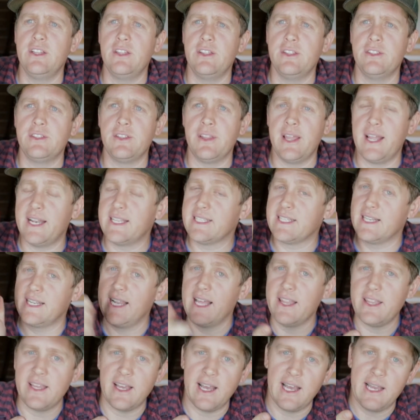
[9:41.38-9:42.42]
So that is
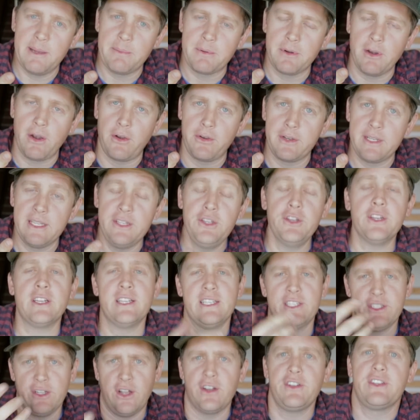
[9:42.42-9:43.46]
another high priority. You can
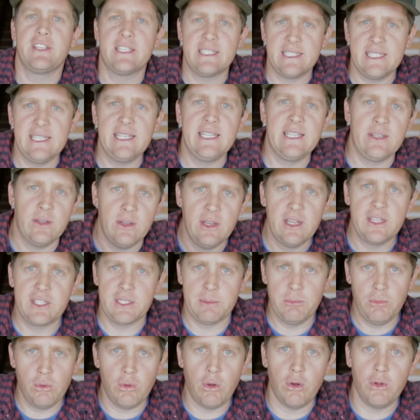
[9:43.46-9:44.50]
start to see a
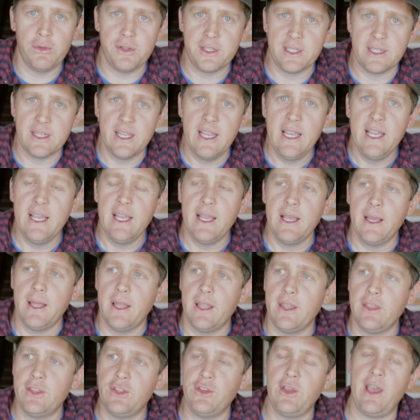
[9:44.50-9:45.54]
small holding.
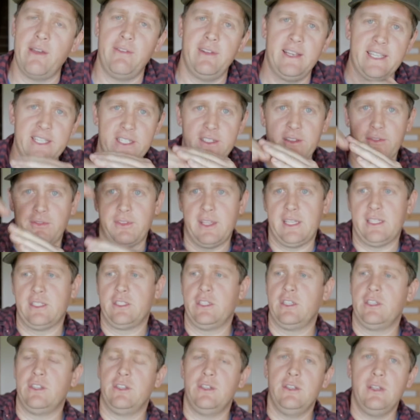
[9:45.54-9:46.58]
You have a list of things
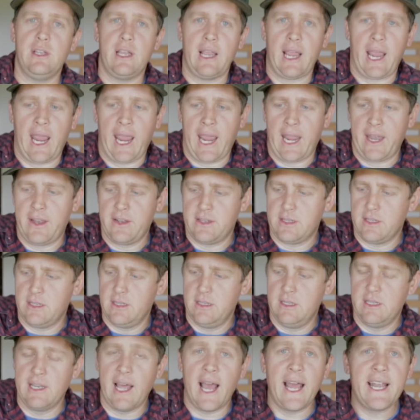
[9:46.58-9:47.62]
to do, and
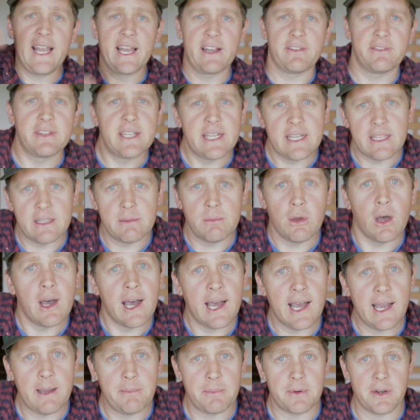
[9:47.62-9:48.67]
9 out of 10 of them are
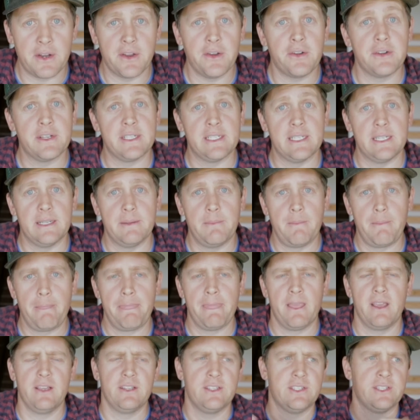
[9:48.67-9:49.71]
high priority.
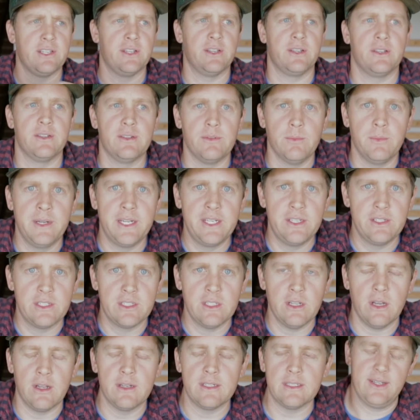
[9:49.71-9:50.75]
So where do you
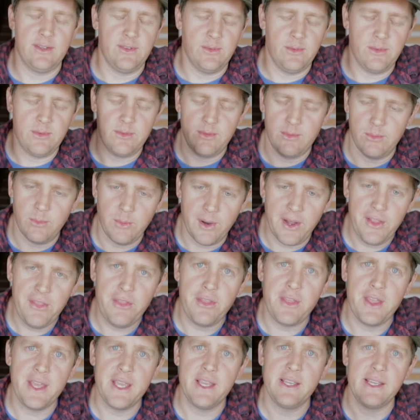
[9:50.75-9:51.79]
start? One
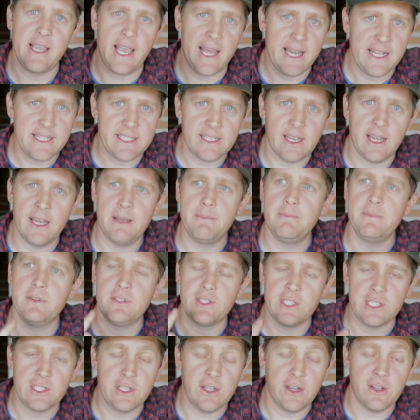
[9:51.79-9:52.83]
thing at a time,
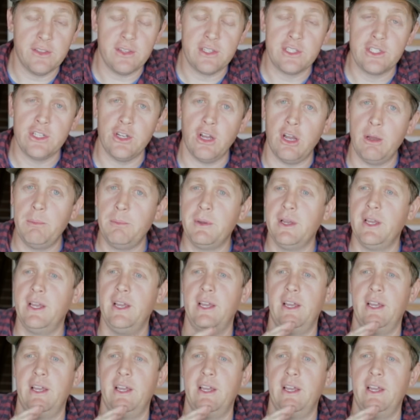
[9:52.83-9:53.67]
start the job,